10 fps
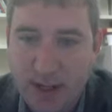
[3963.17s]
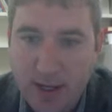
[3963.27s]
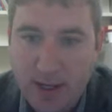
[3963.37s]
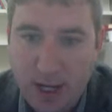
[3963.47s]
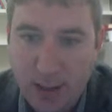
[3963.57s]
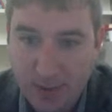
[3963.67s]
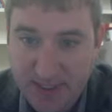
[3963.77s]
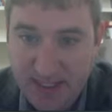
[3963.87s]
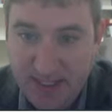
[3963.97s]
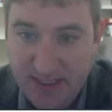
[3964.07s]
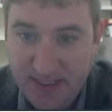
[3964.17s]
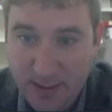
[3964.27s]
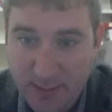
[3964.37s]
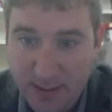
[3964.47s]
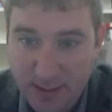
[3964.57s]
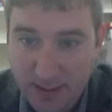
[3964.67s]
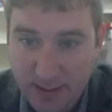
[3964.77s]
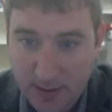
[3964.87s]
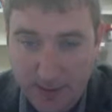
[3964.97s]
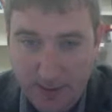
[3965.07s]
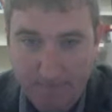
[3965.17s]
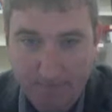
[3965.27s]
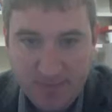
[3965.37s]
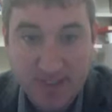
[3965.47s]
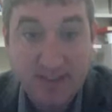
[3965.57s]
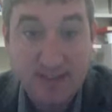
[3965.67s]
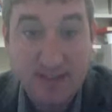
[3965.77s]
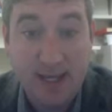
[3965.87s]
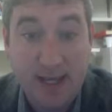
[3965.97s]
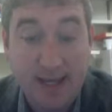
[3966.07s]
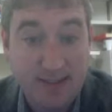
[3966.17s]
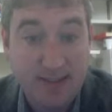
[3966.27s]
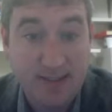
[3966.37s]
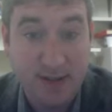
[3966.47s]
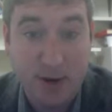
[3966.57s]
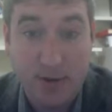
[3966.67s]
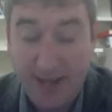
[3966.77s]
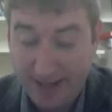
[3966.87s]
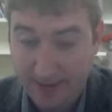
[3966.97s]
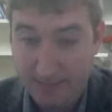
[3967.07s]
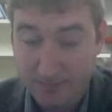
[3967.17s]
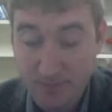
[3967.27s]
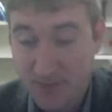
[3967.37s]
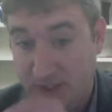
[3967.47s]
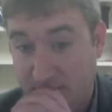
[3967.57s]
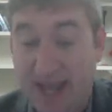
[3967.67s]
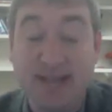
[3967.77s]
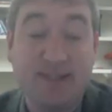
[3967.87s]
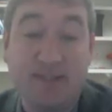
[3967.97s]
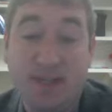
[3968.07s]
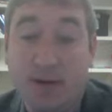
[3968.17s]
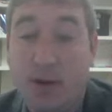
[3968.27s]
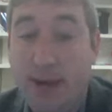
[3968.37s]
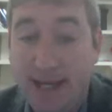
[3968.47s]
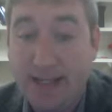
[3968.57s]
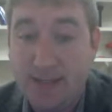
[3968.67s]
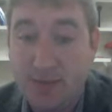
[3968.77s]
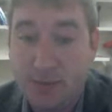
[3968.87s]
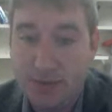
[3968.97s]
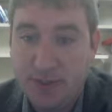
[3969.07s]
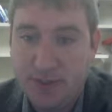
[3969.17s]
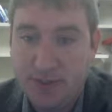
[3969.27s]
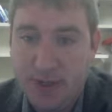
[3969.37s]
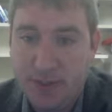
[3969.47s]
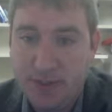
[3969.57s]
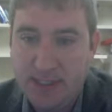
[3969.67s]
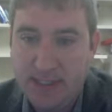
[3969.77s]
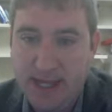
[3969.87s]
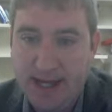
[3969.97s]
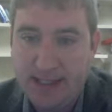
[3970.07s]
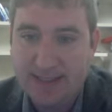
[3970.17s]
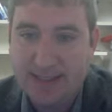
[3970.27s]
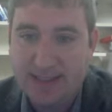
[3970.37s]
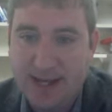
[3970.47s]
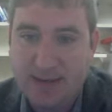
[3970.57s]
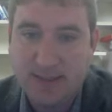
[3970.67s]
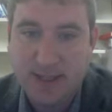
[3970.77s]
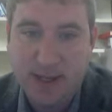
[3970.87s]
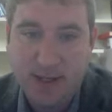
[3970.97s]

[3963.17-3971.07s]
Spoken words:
I'll put dz in the middle. Since it's x is 0, x is 0, x is root 2, I'll put dx on the outside.